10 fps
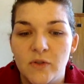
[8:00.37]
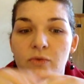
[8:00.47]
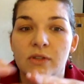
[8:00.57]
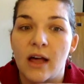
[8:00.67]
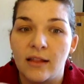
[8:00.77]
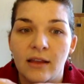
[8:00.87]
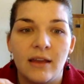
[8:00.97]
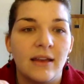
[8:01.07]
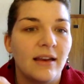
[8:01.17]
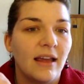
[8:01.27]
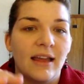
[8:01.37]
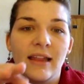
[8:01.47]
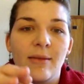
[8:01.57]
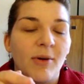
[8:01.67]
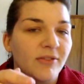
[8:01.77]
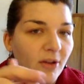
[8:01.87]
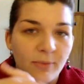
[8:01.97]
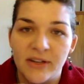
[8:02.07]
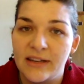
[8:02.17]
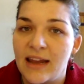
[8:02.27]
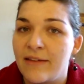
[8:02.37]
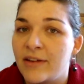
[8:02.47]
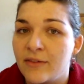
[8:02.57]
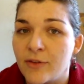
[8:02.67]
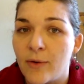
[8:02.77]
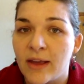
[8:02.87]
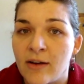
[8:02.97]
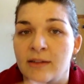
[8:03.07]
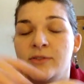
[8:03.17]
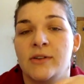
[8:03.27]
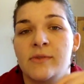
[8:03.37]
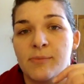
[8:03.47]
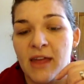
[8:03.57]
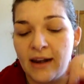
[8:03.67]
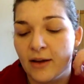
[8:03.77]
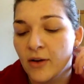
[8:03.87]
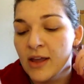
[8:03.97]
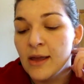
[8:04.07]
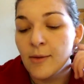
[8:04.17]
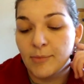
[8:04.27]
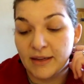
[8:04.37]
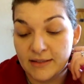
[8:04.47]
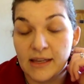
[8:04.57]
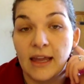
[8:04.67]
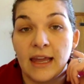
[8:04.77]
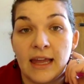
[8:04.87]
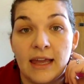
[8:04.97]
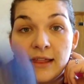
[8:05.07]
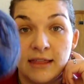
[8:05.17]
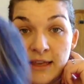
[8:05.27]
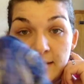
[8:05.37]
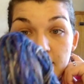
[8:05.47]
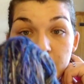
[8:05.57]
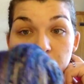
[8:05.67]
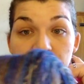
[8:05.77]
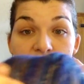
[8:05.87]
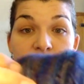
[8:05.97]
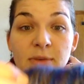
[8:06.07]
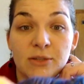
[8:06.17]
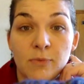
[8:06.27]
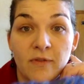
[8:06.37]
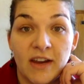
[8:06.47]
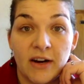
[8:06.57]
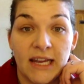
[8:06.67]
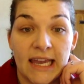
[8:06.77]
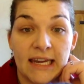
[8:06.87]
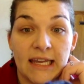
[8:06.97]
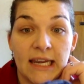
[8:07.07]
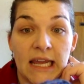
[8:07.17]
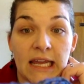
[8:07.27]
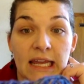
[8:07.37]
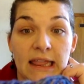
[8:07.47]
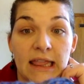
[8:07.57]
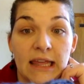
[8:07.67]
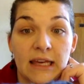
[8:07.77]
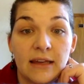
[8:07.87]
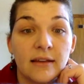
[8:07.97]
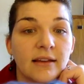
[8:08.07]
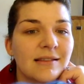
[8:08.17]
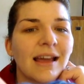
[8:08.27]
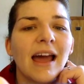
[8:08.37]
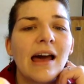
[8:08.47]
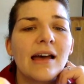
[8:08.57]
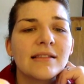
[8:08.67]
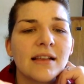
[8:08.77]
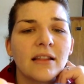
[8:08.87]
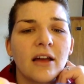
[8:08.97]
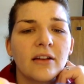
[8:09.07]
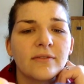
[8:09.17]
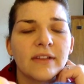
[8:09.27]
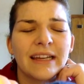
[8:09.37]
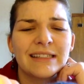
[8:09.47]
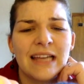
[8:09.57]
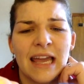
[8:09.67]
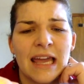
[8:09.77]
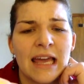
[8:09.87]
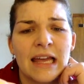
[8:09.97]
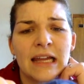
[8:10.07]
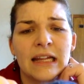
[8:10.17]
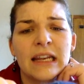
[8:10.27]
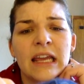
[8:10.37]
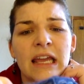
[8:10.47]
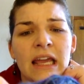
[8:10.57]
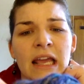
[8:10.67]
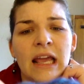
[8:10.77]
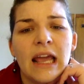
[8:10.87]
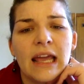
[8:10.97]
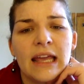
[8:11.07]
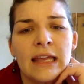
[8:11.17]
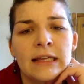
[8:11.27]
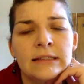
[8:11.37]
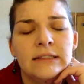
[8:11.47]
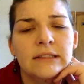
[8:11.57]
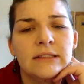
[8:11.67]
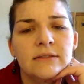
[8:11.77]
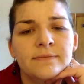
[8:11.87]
too solid, and the Multnomah didn't have enough going on, so I ripped that out. Picked this, which is much more variegated in the, because it has a lot of like tan and